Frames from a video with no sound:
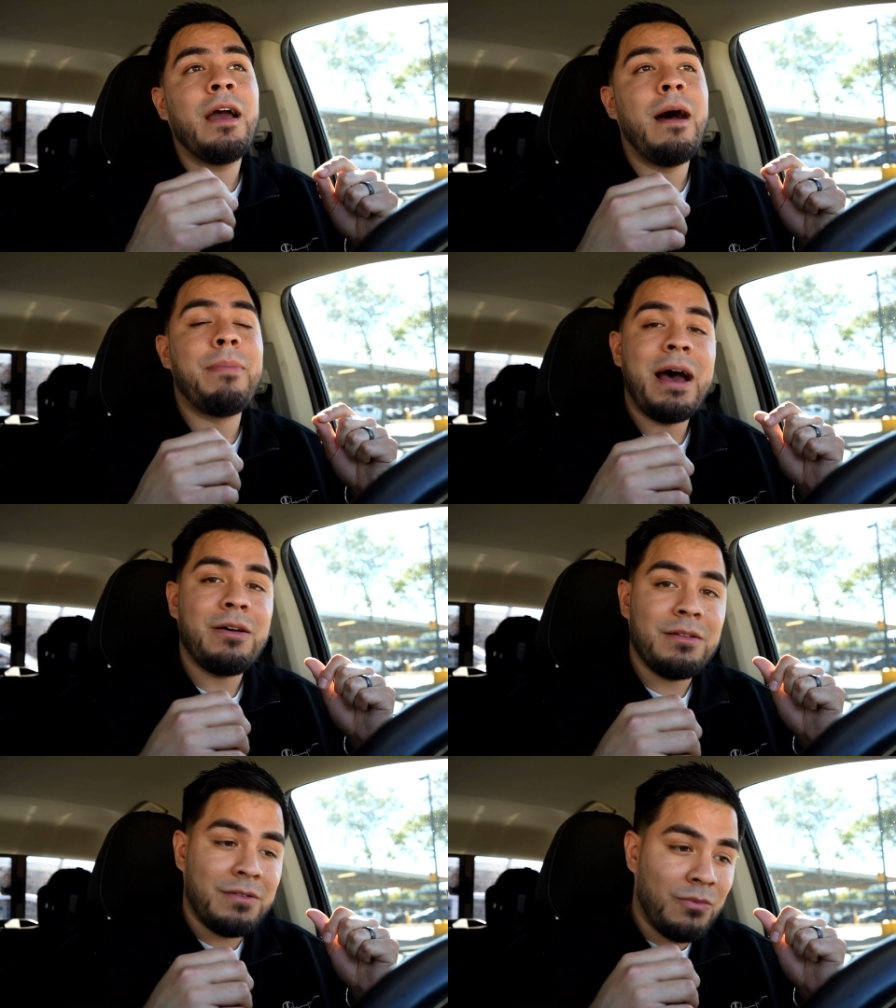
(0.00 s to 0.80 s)

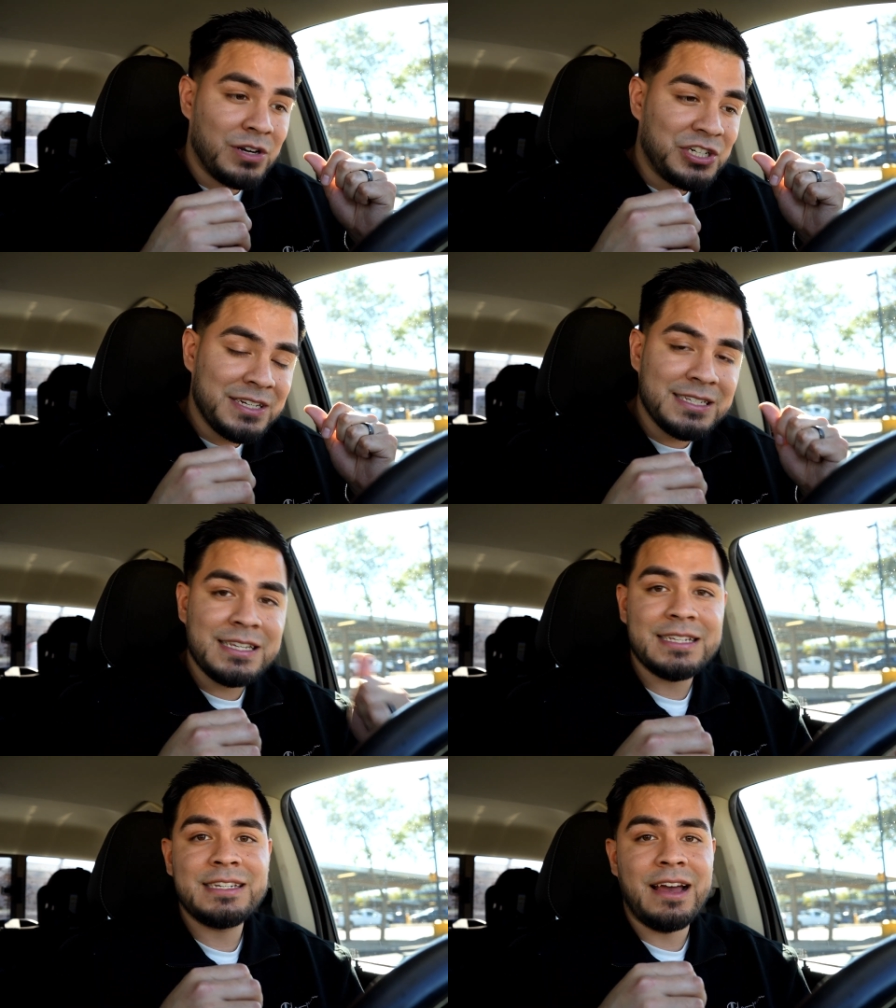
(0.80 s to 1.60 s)
about what
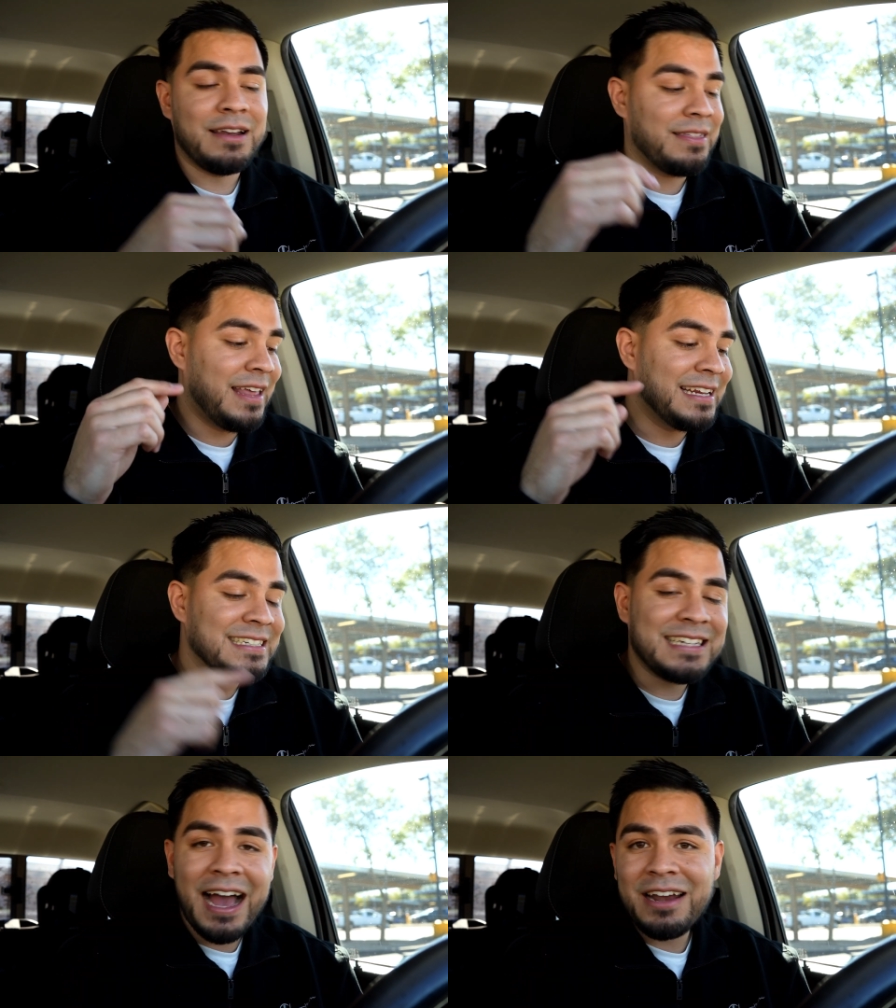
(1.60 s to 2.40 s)
Jesus has done, that he
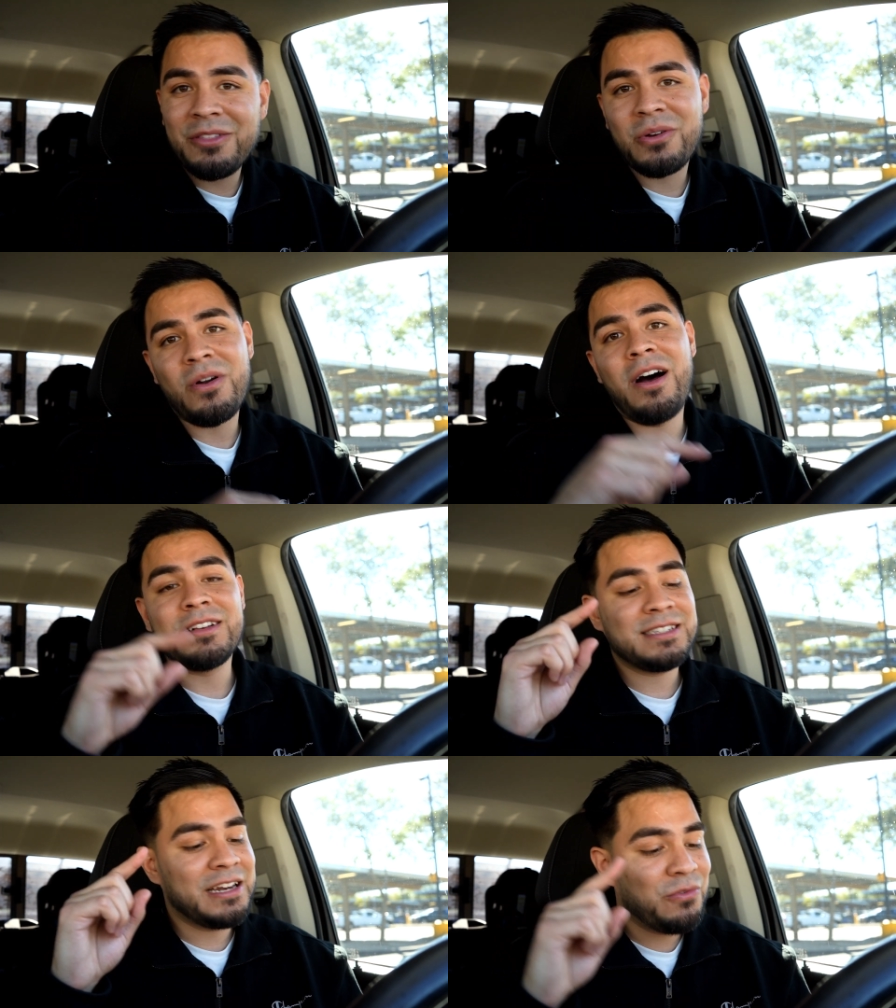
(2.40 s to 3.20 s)
died on the
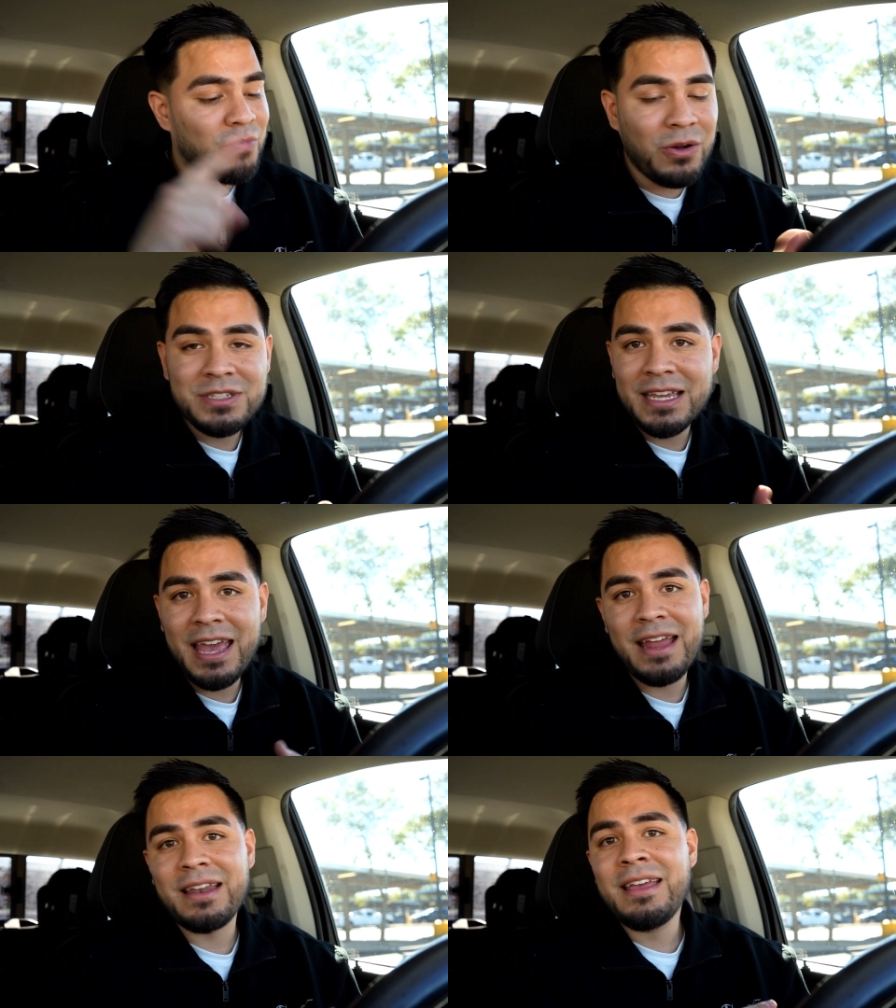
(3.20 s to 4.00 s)
cross, that he rose
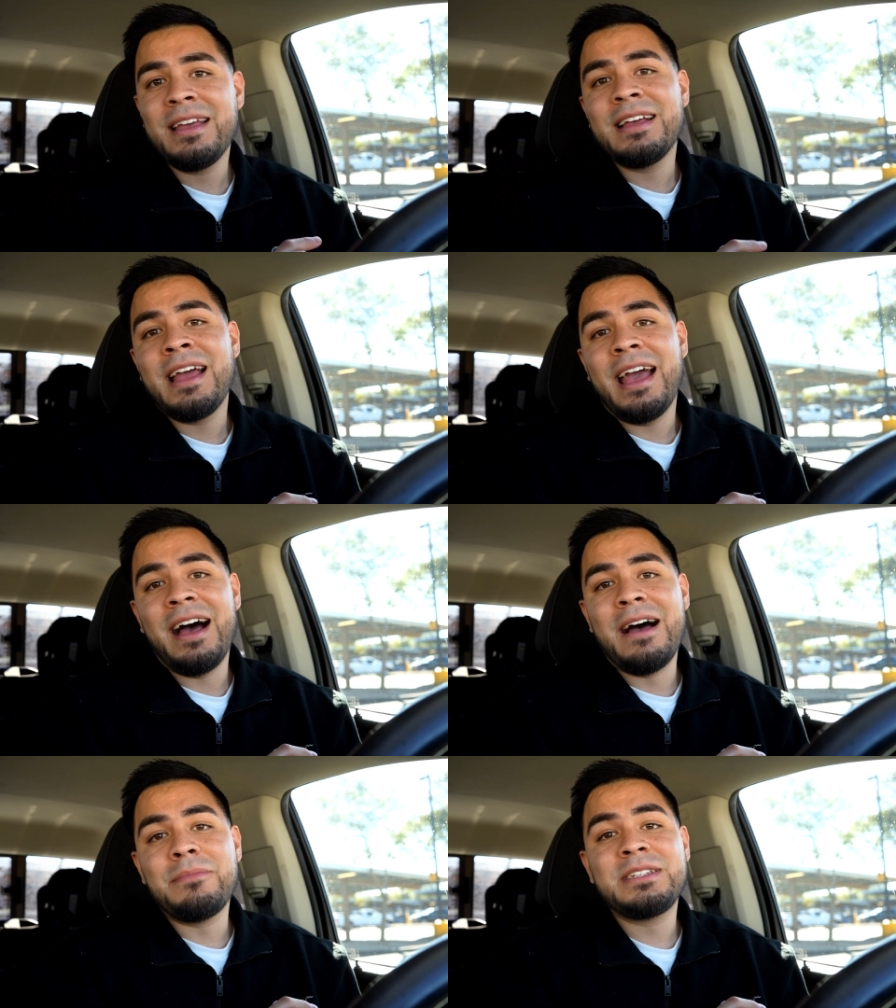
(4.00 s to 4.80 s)
again
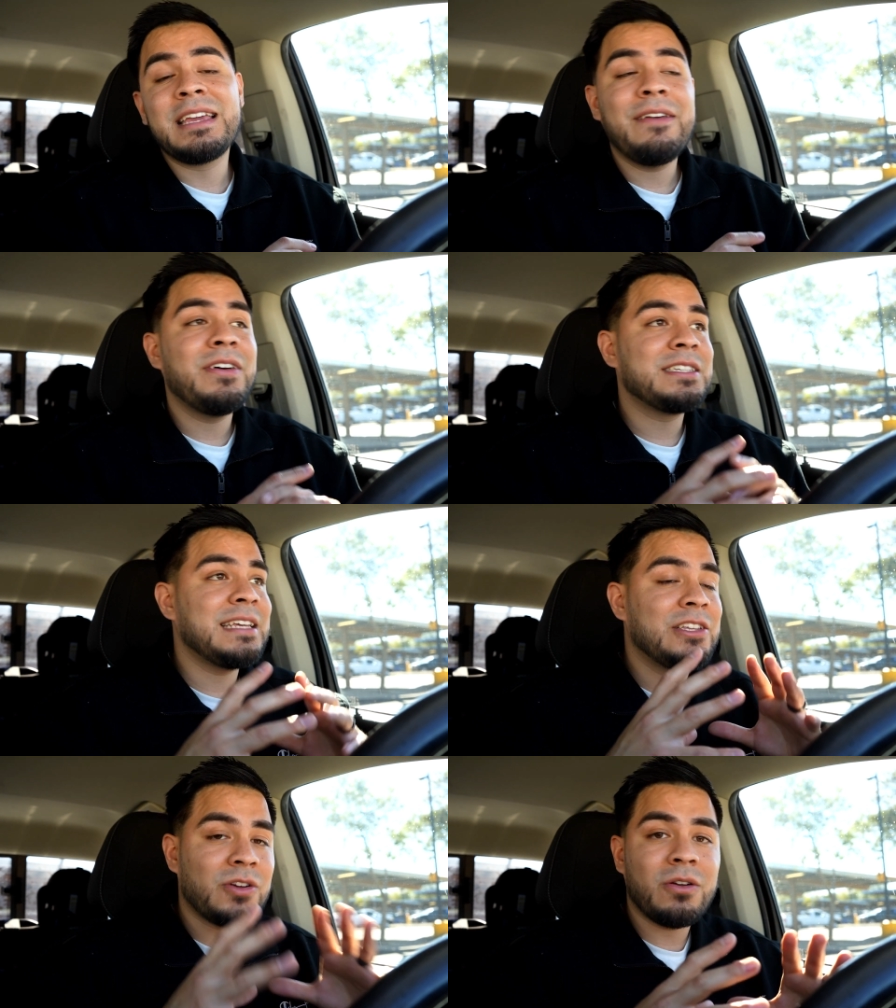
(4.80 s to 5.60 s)
um, to give us
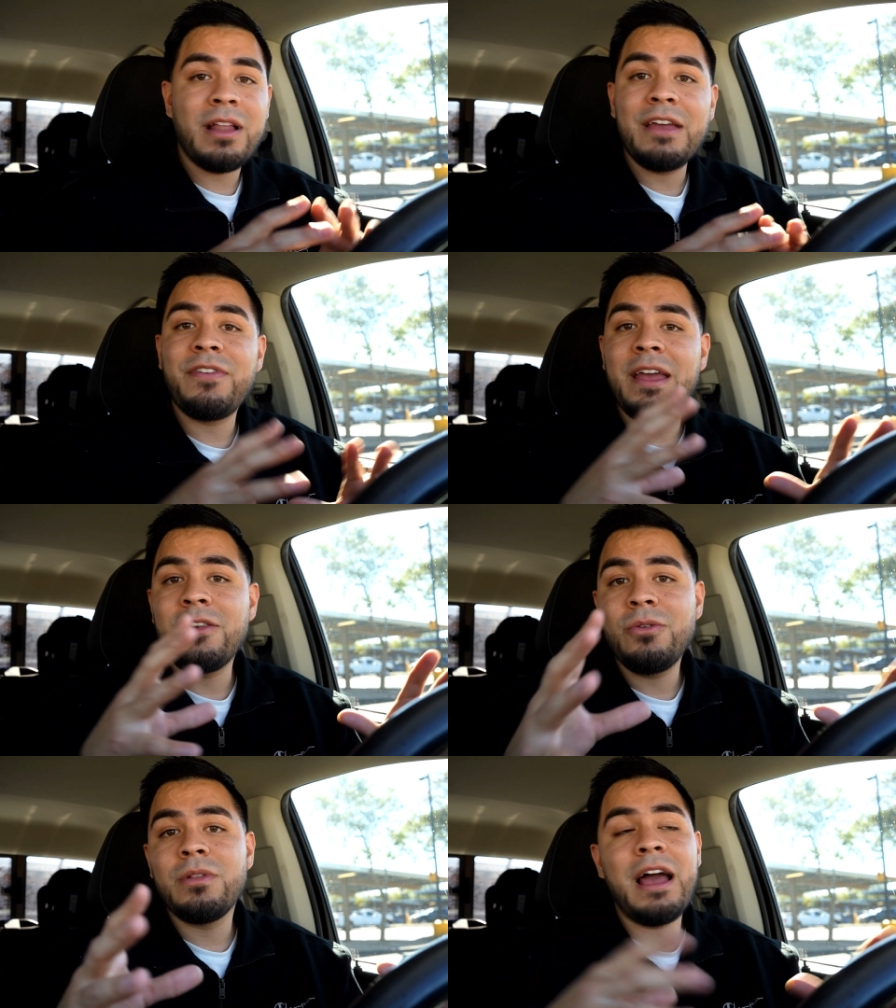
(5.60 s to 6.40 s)
eternal life
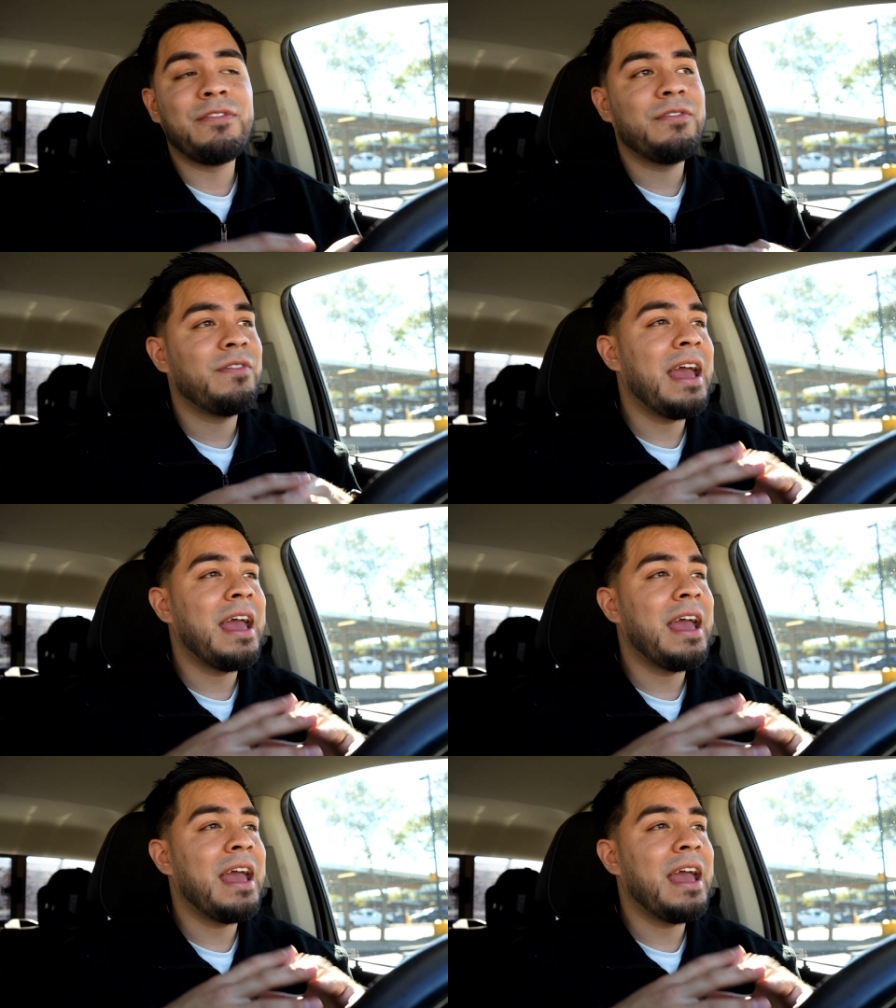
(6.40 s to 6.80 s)
and new life.